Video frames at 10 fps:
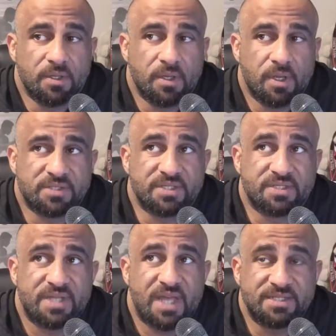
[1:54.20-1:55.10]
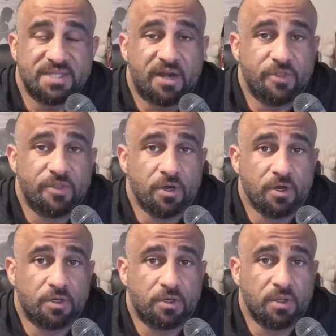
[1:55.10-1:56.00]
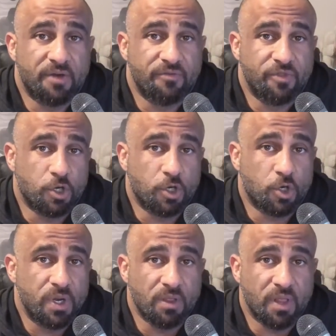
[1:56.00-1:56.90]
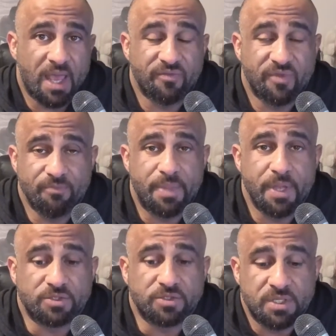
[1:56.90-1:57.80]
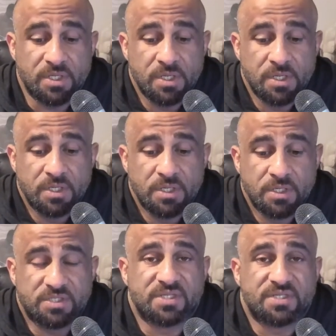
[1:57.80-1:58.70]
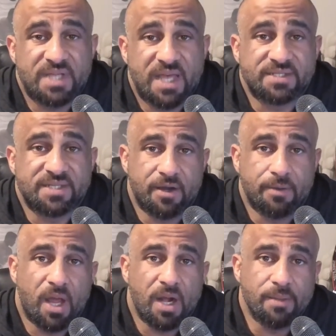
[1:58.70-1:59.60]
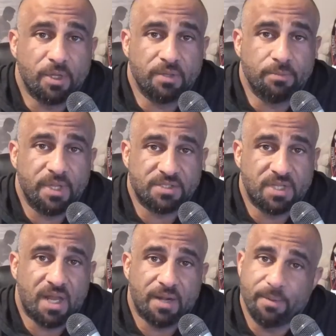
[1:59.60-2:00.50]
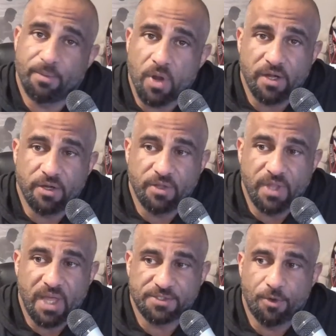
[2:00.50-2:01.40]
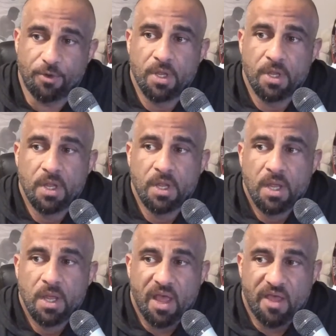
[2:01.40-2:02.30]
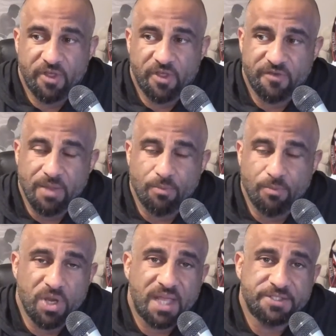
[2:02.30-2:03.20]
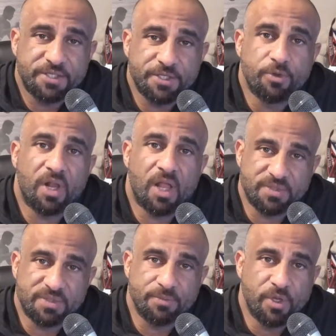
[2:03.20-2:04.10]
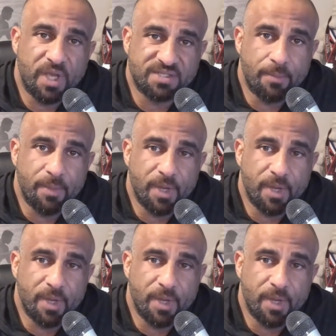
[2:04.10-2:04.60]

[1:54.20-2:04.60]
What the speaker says: a success out of their career. Like, how have they built success out of bodybuilding? Because a lot of people don't know how to do that. So I feel like if I can bring that to you, it'll help some of you guys coming